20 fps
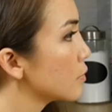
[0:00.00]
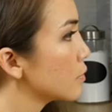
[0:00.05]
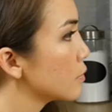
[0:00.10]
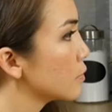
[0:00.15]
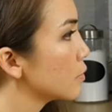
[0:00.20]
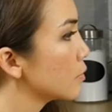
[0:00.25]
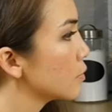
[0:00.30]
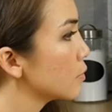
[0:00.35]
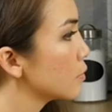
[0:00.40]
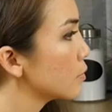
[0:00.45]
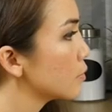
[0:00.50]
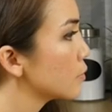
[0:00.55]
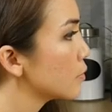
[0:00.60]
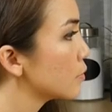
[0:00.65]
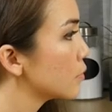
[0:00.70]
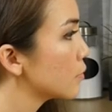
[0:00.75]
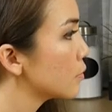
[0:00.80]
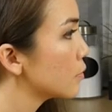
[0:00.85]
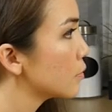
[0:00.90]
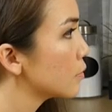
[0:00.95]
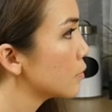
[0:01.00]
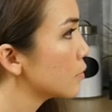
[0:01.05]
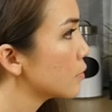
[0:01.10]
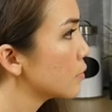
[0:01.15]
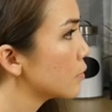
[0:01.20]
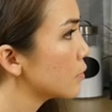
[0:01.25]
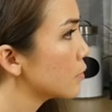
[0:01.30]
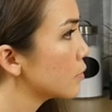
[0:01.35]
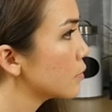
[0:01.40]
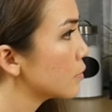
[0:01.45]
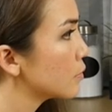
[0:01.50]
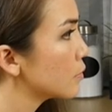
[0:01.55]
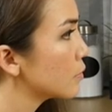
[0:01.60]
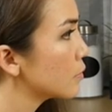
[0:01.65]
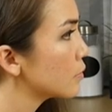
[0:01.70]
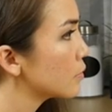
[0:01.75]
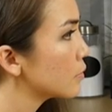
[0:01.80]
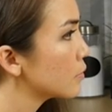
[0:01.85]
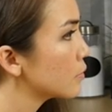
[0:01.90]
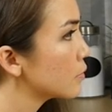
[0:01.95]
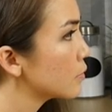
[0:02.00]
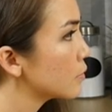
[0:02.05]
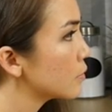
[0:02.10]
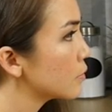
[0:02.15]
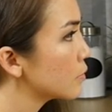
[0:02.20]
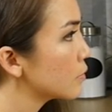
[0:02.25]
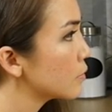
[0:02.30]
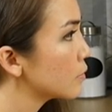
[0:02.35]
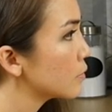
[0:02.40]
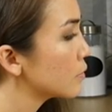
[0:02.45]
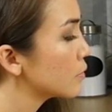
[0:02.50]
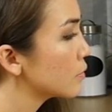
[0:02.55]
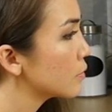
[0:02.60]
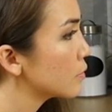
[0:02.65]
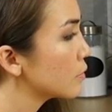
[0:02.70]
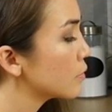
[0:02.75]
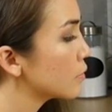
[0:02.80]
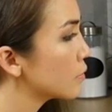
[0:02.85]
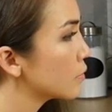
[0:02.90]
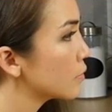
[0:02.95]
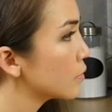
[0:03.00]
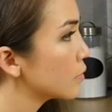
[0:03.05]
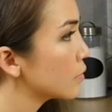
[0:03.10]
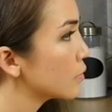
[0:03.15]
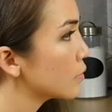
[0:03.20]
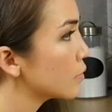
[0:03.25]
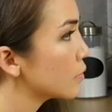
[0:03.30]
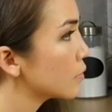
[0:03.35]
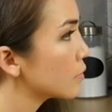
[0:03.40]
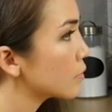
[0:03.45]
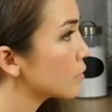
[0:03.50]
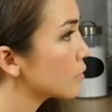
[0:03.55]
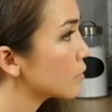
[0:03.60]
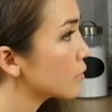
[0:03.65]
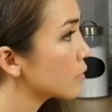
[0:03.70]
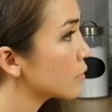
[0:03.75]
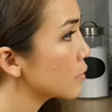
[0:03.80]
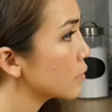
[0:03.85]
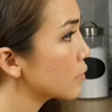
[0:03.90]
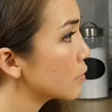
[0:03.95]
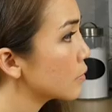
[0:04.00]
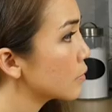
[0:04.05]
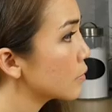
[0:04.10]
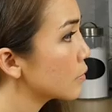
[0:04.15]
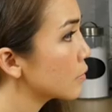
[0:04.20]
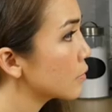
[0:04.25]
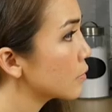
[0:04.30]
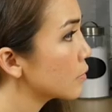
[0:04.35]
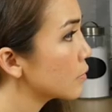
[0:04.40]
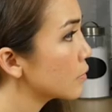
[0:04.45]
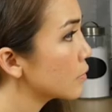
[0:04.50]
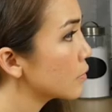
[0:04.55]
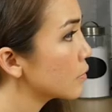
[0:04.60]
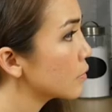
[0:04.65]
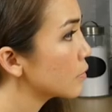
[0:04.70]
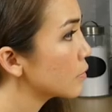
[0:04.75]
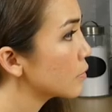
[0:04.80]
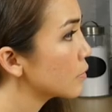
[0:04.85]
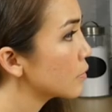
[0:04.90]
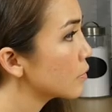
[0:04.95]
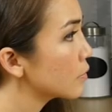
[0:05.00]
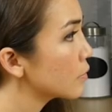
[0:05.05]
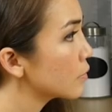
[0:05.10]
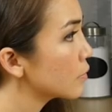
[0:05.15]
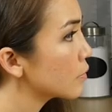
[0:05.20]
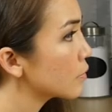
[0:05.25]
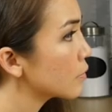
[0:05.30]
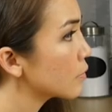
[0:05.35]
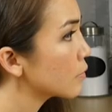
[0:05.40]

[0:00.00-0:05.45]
(silent)